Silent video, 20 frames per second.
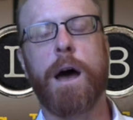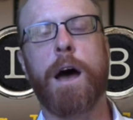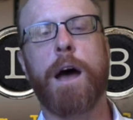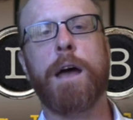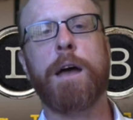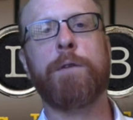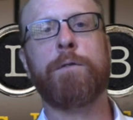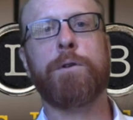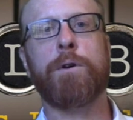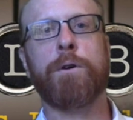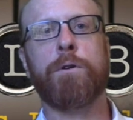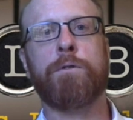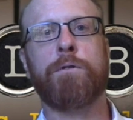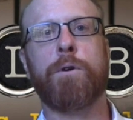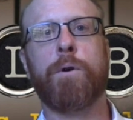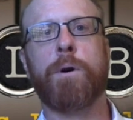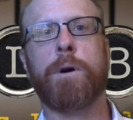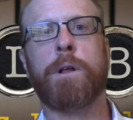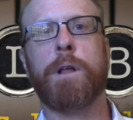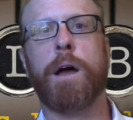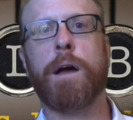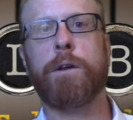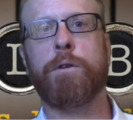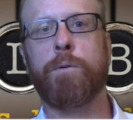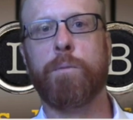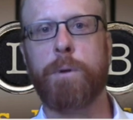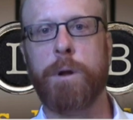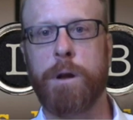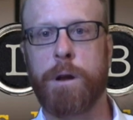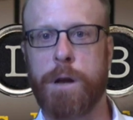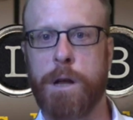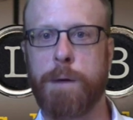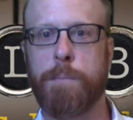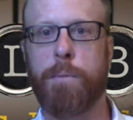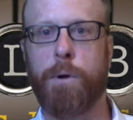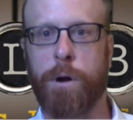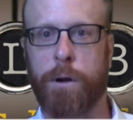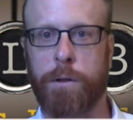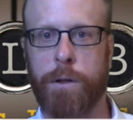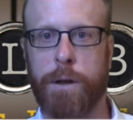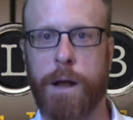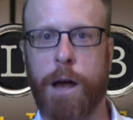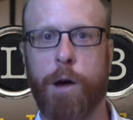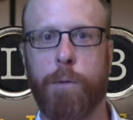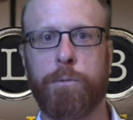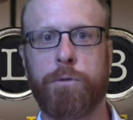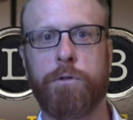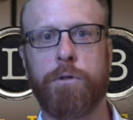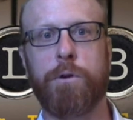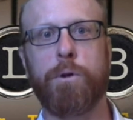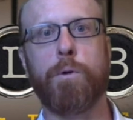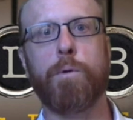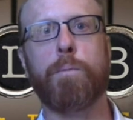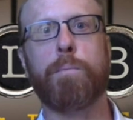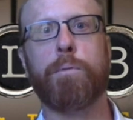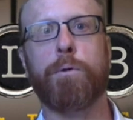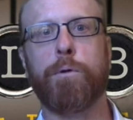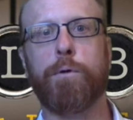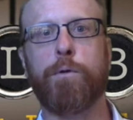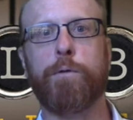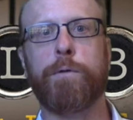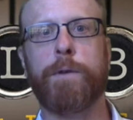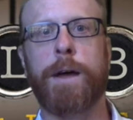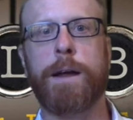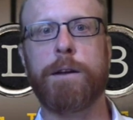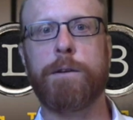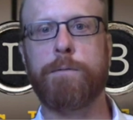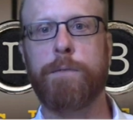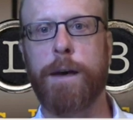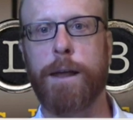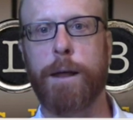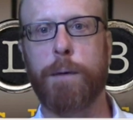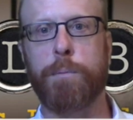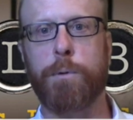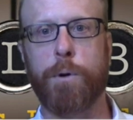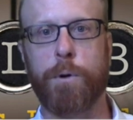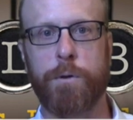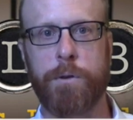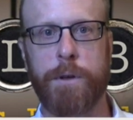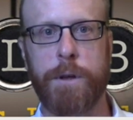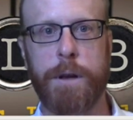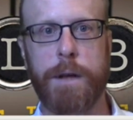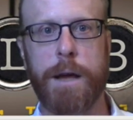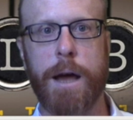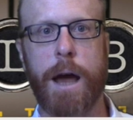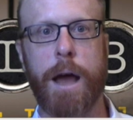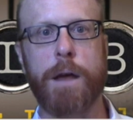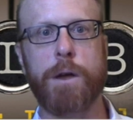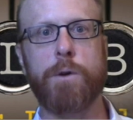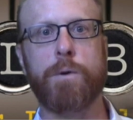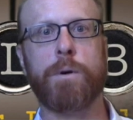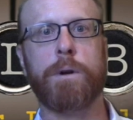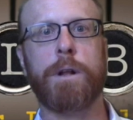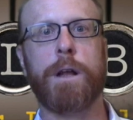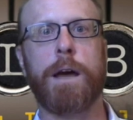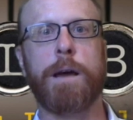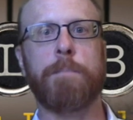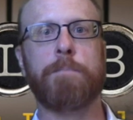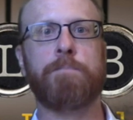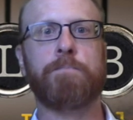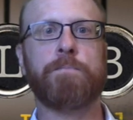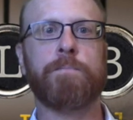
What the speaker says: if you're so inclined to read an ebook that helps you prove and develop your TDIU claim.